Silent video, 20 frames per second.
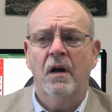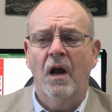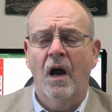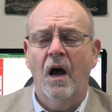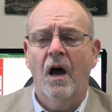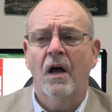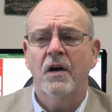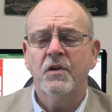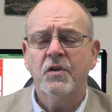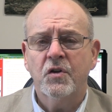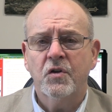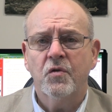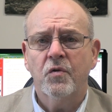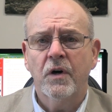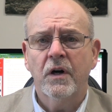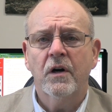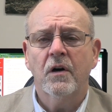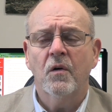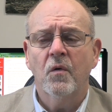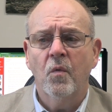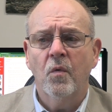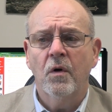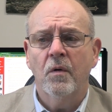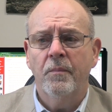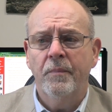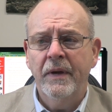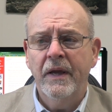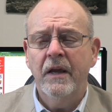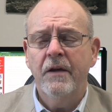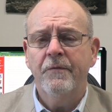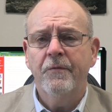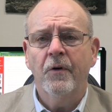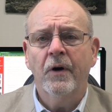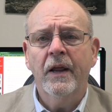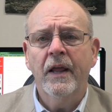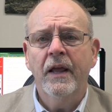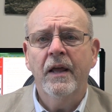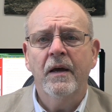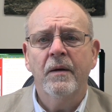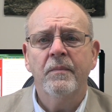God's trigger will be for
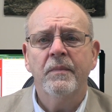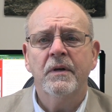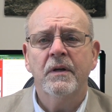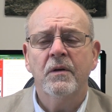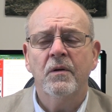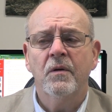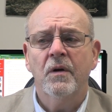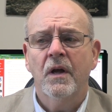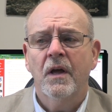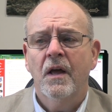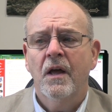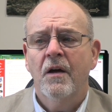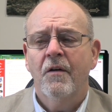Him to